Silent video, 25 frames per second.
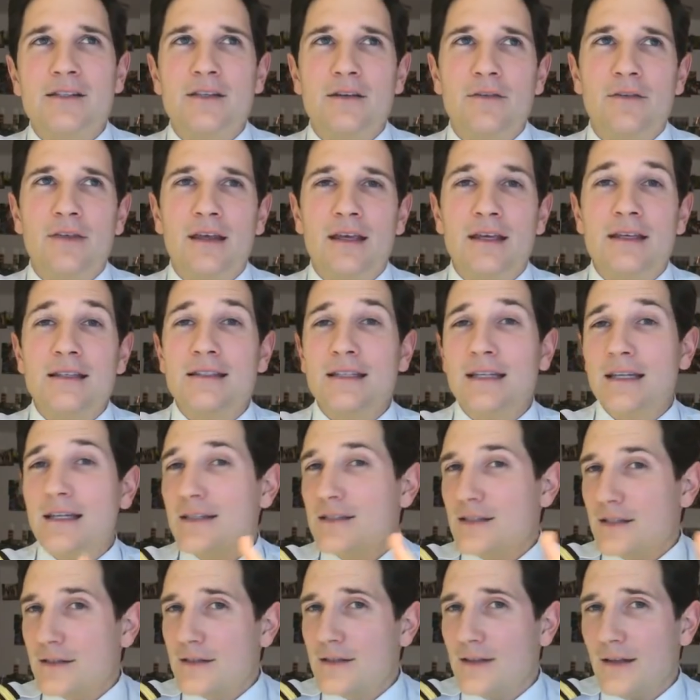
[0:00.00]
think is
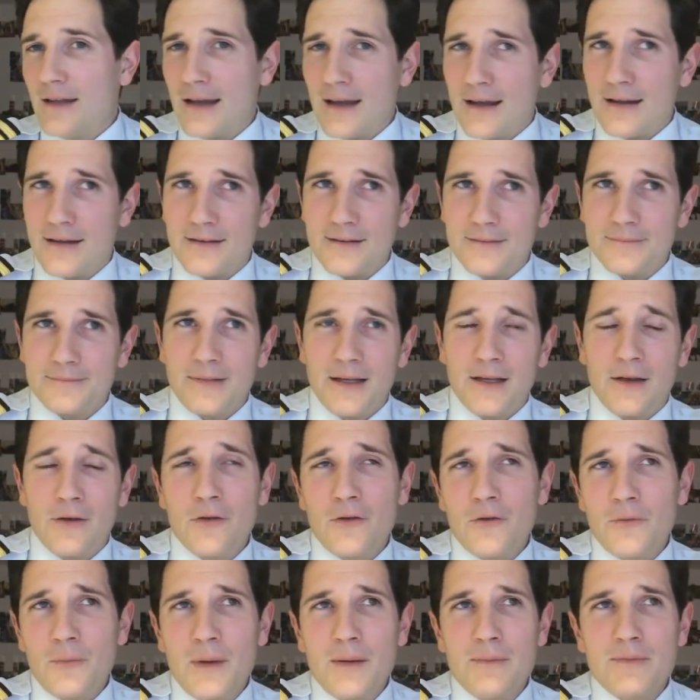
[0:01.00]
easier to land. A
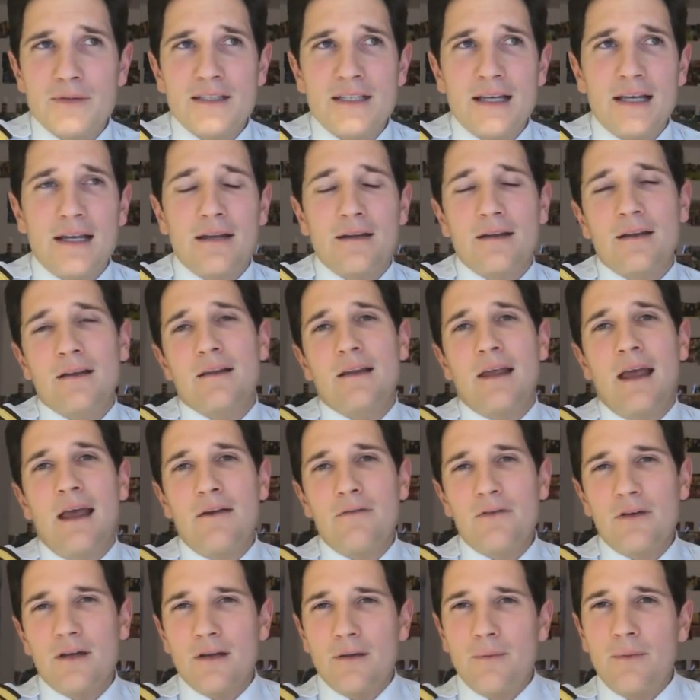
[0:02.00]
lot of people say that the
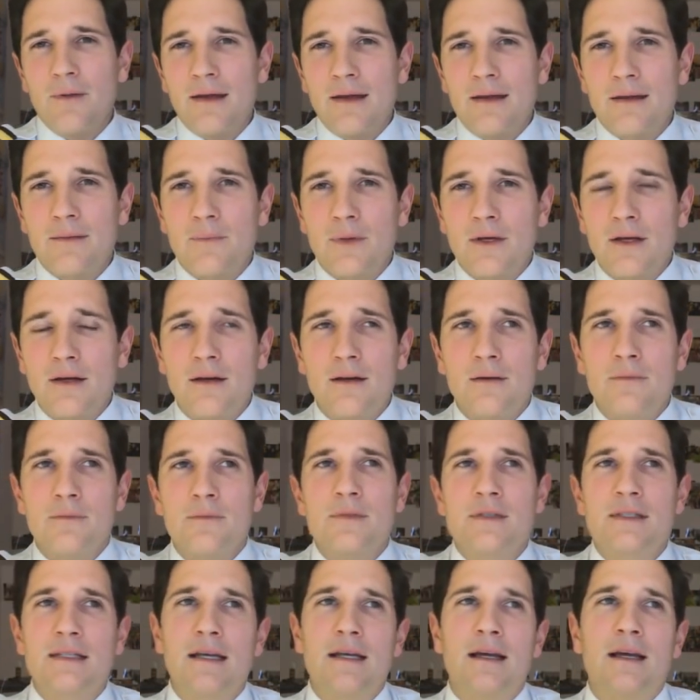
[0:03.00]
heavier the plane
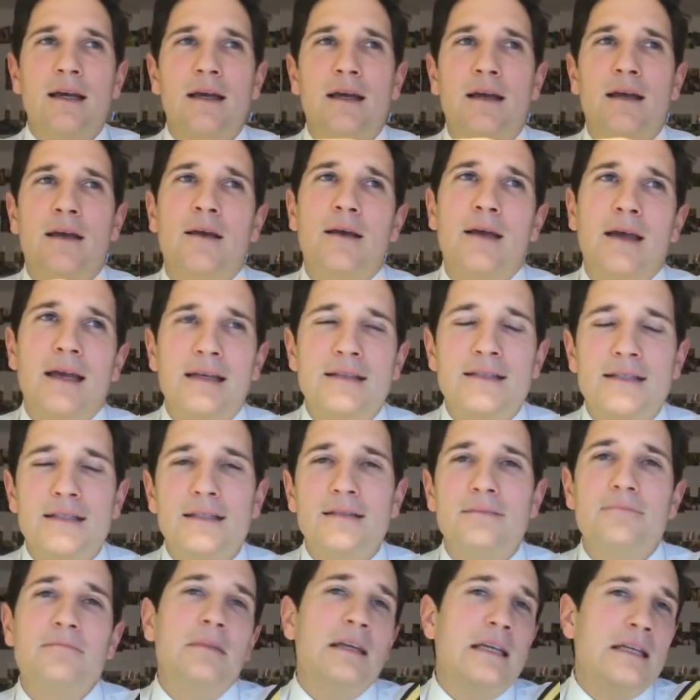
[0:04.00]
becomes, it's
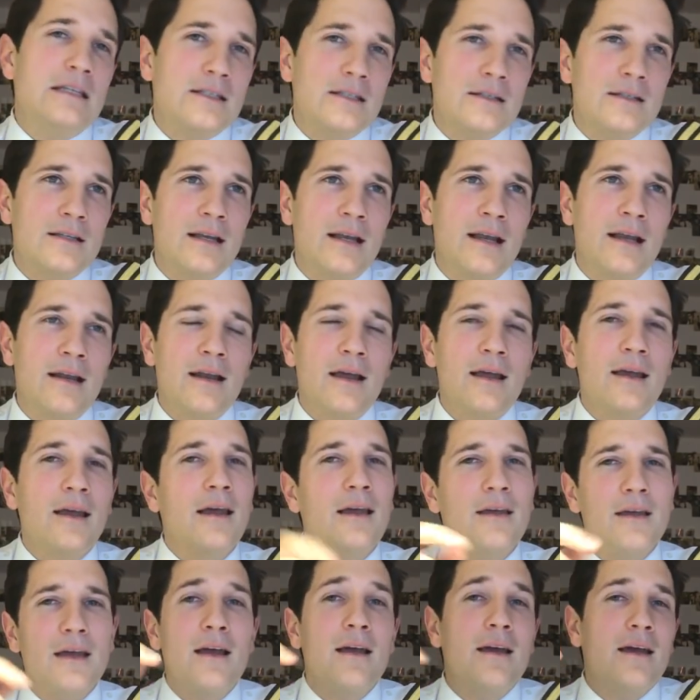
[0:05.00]
easier to land.
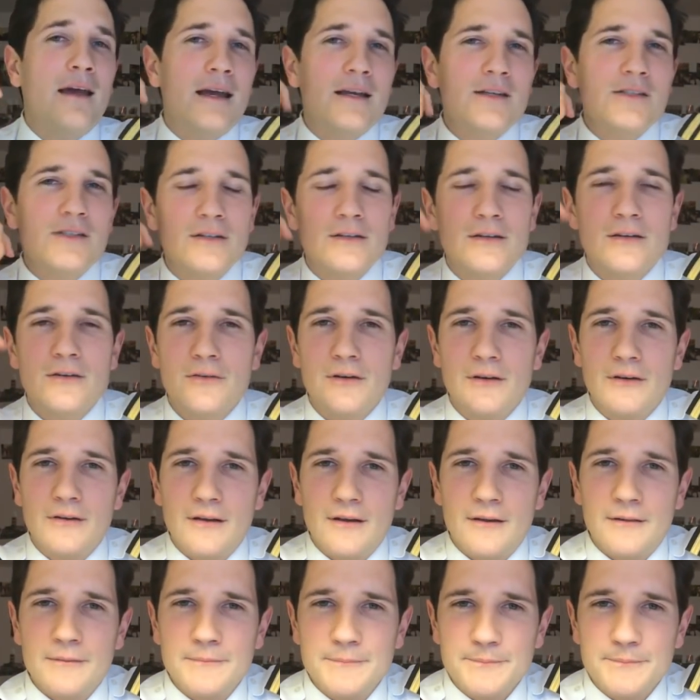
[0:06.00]
I actually agree on that.